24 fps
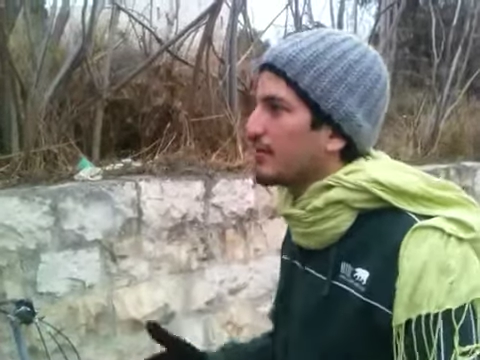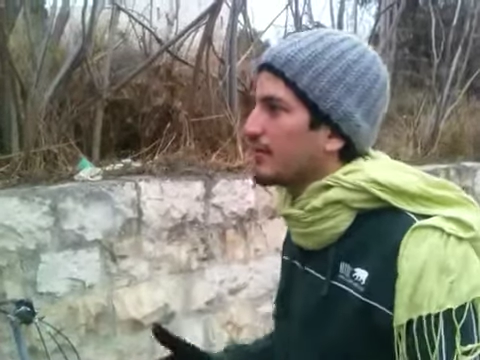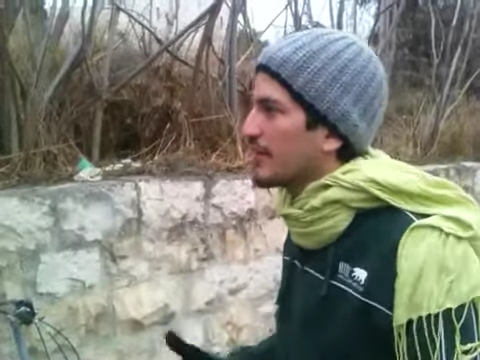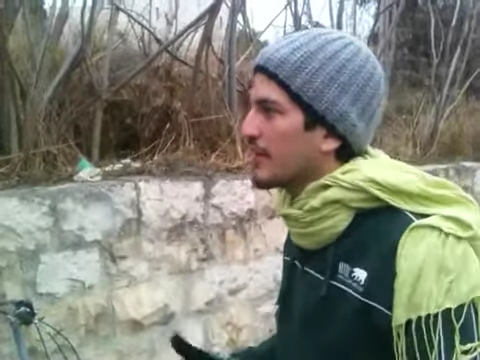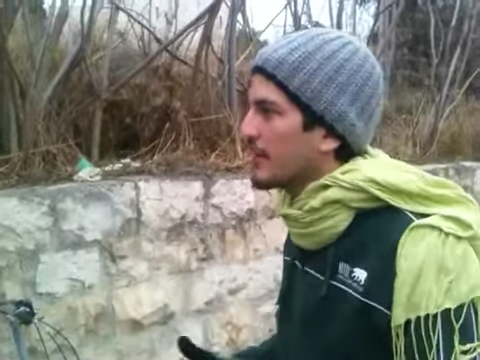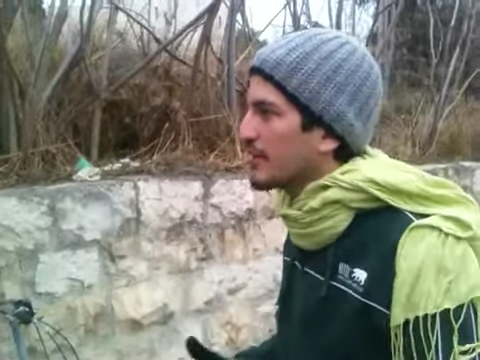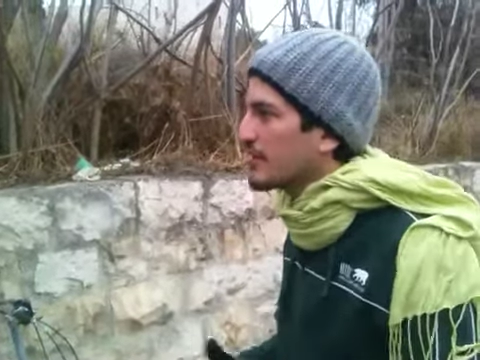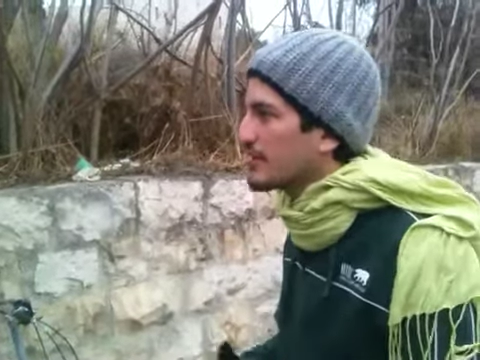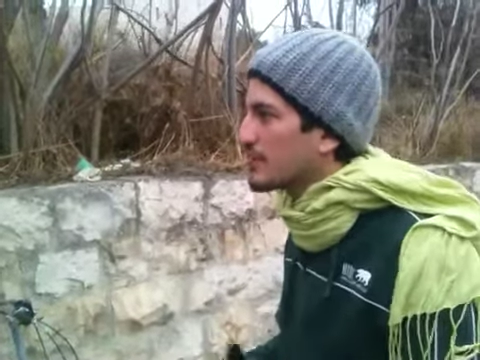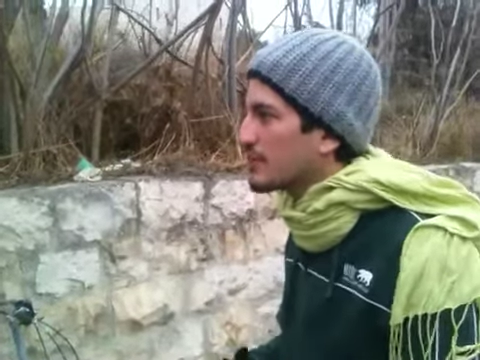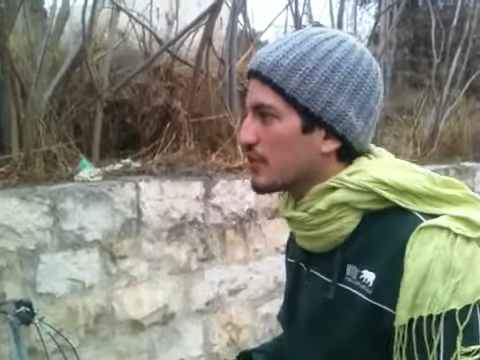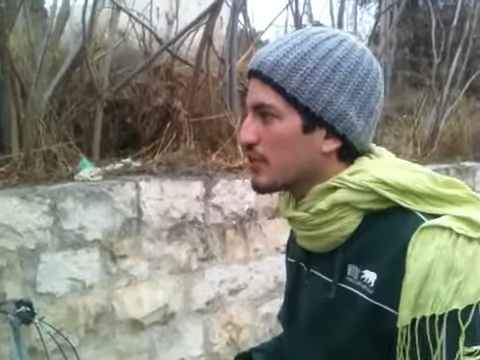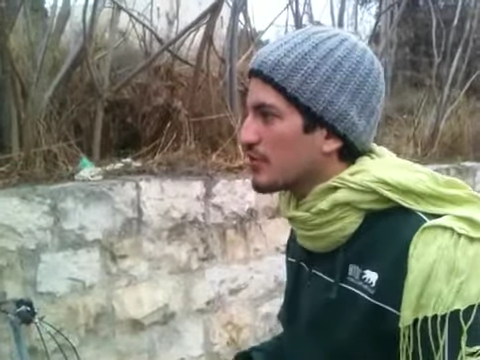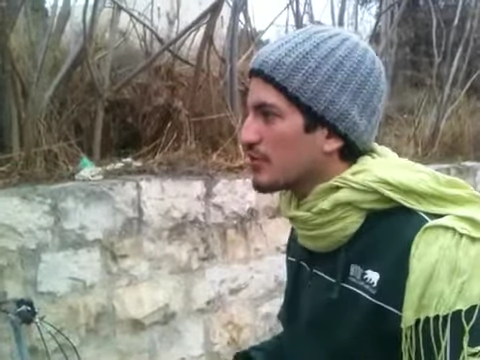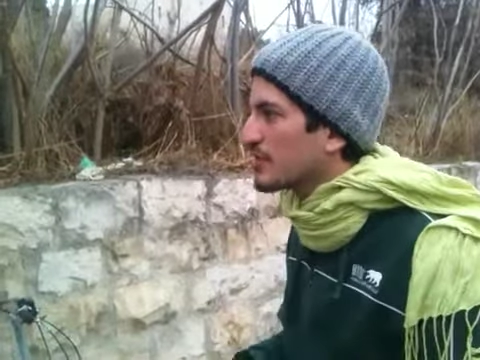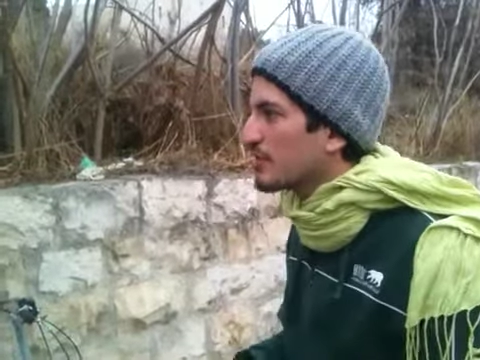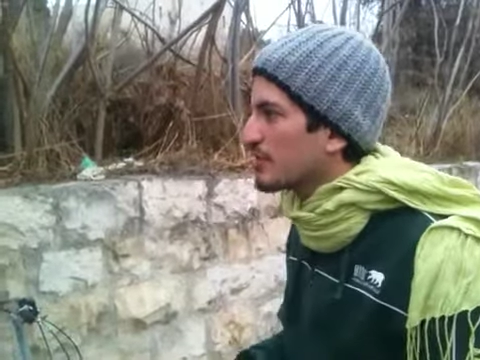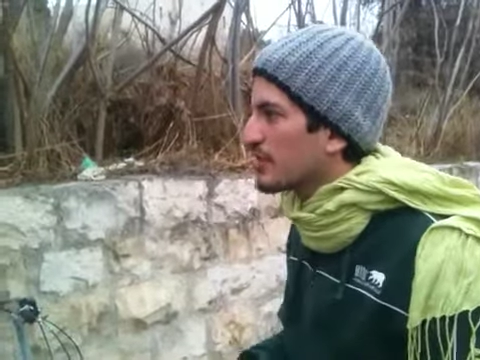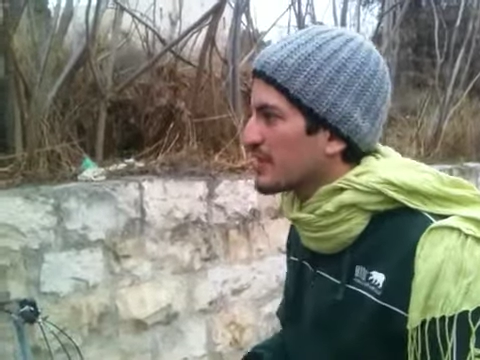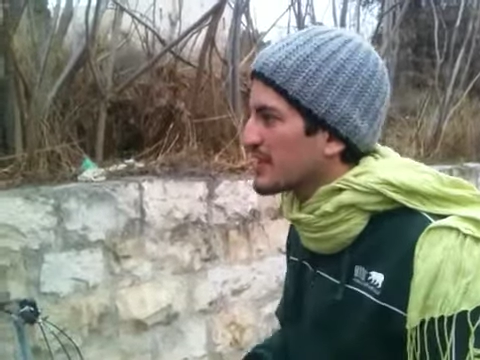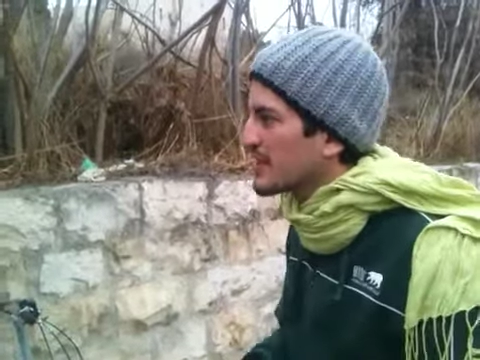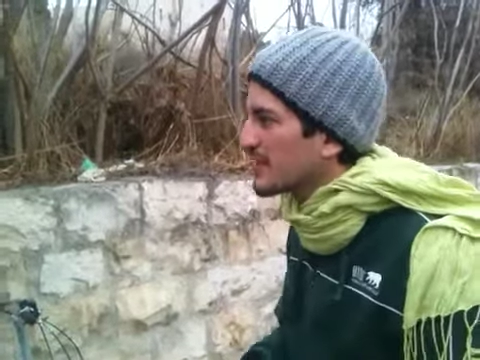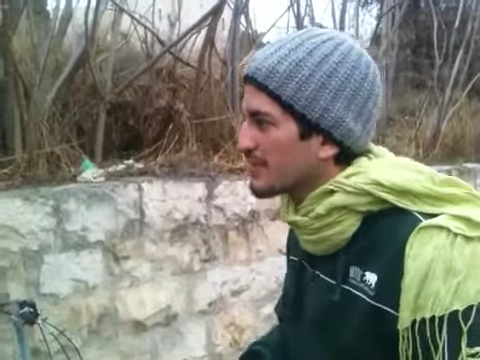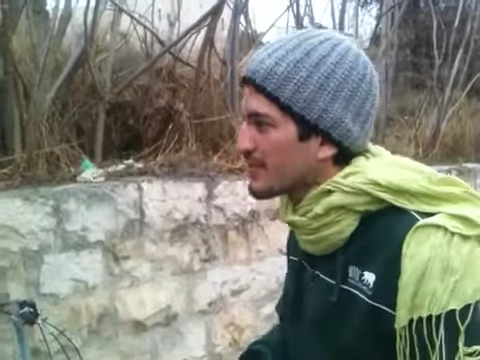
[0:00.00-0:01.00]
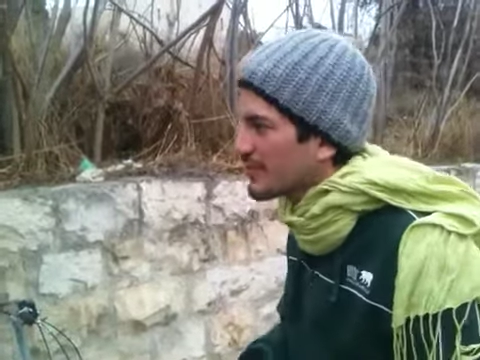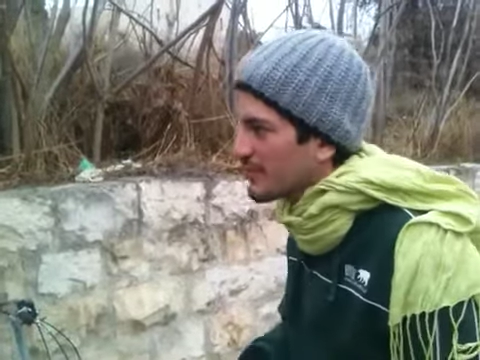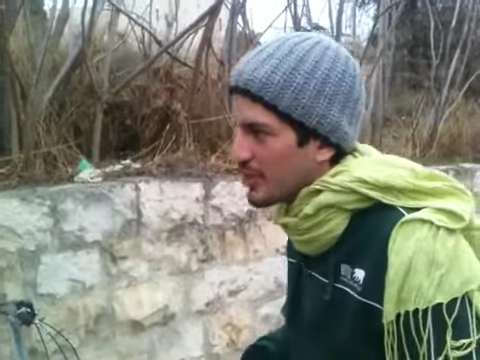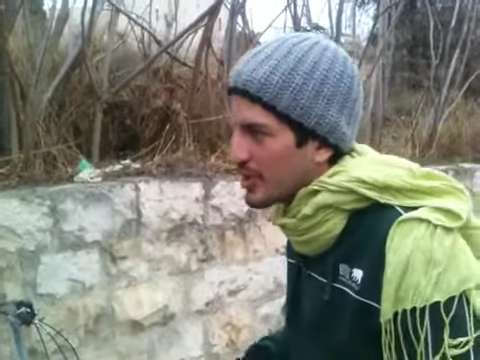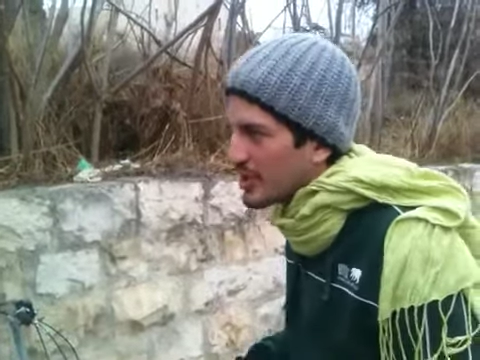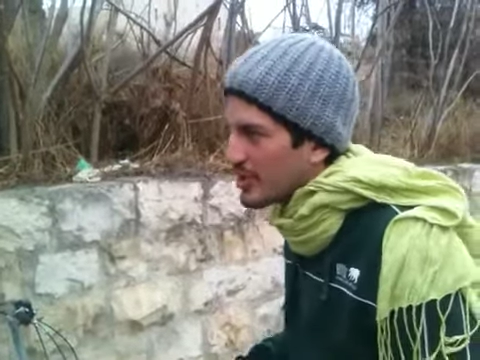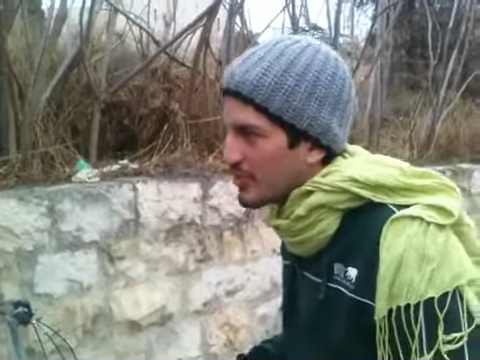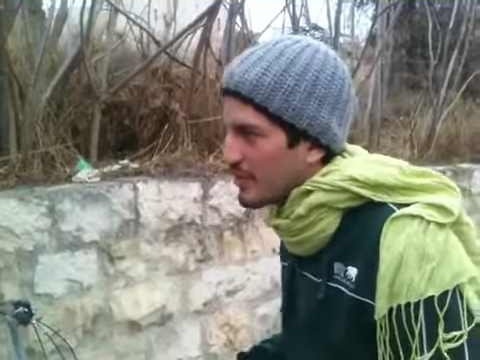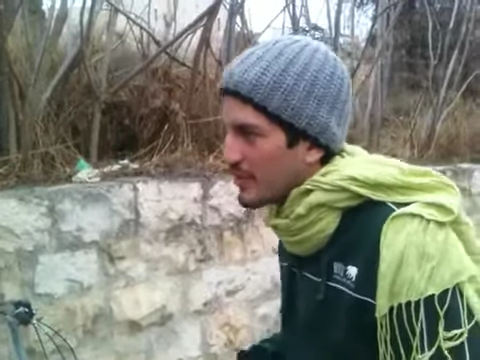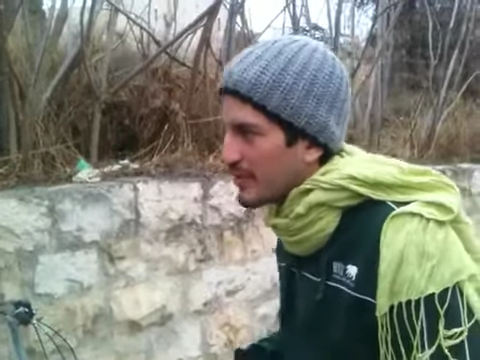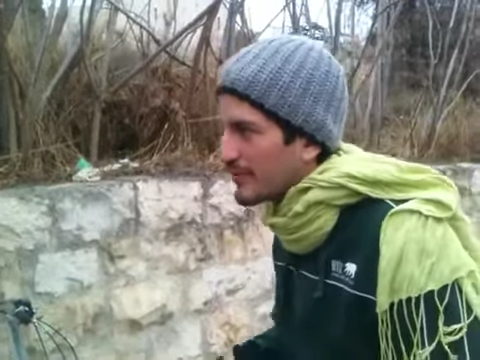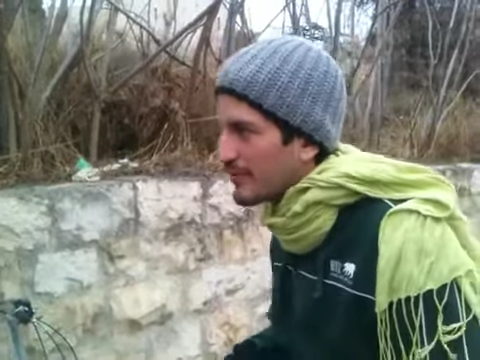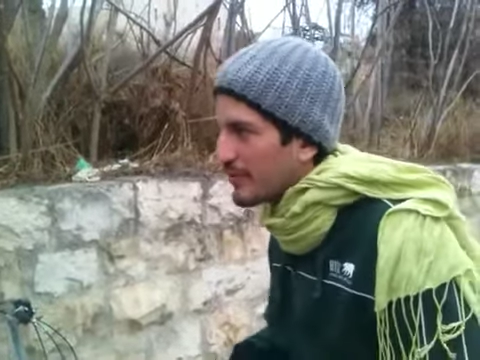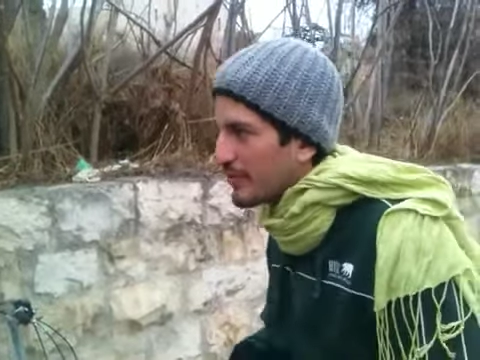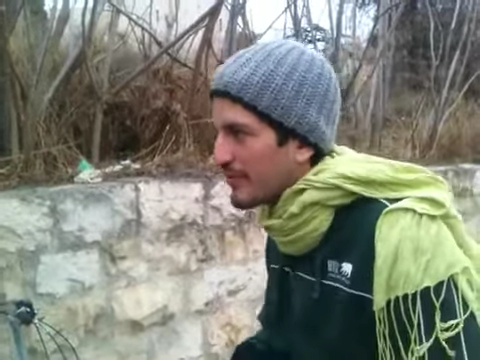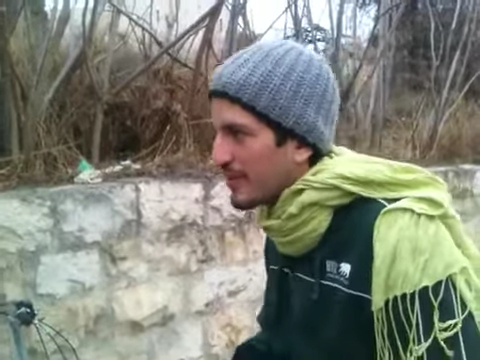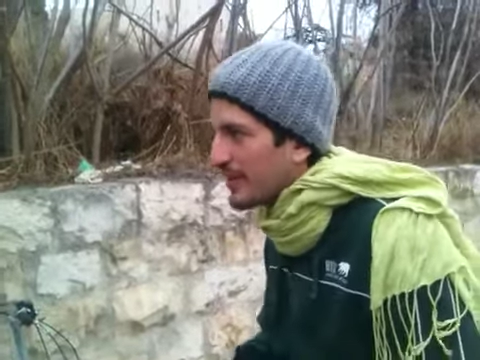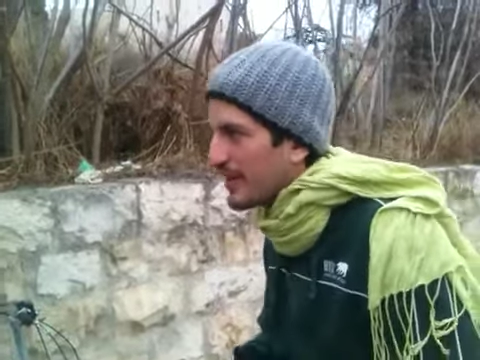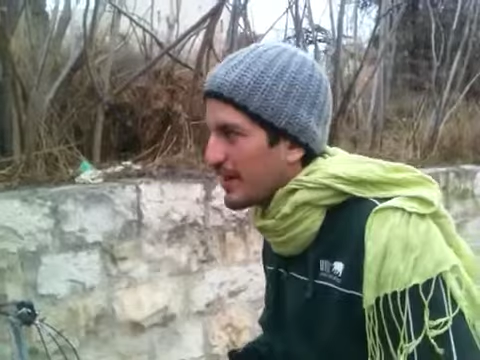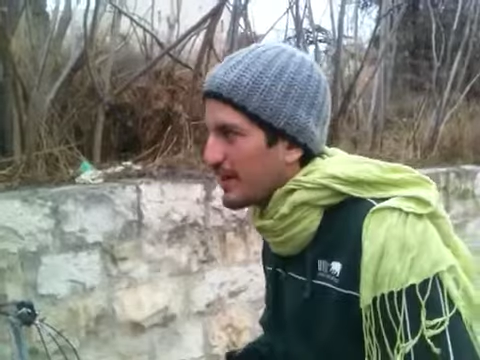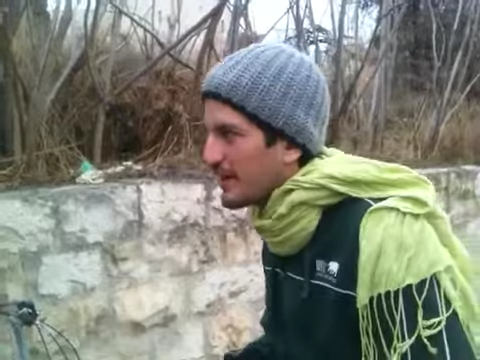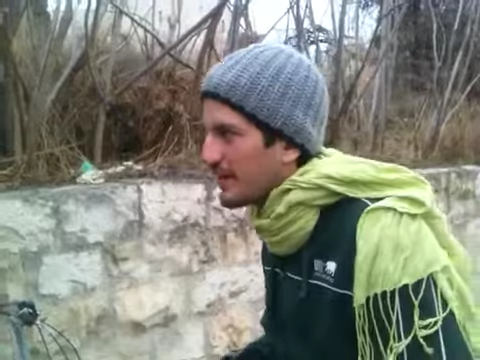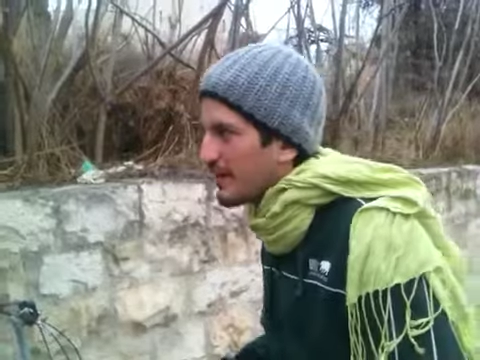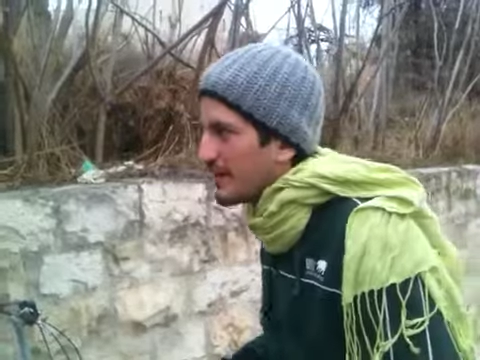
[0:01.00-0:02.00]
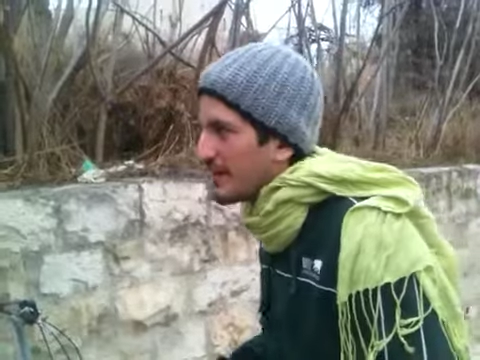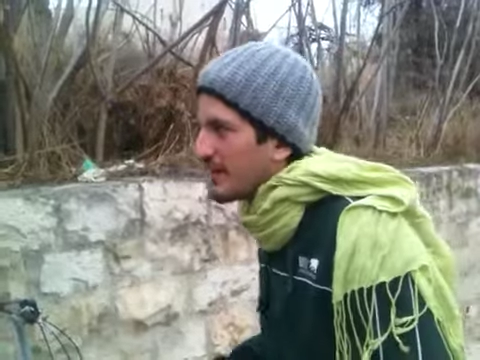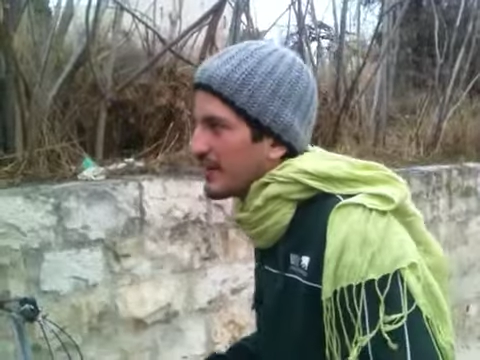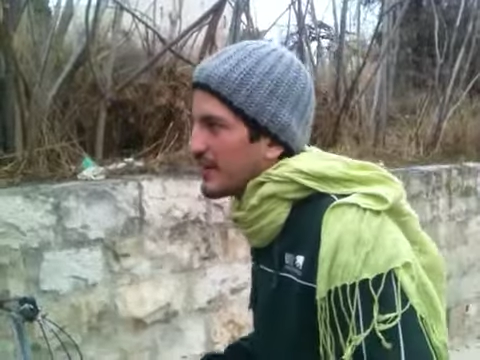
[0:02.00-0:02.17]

when Jews and Muslims were expelled from there,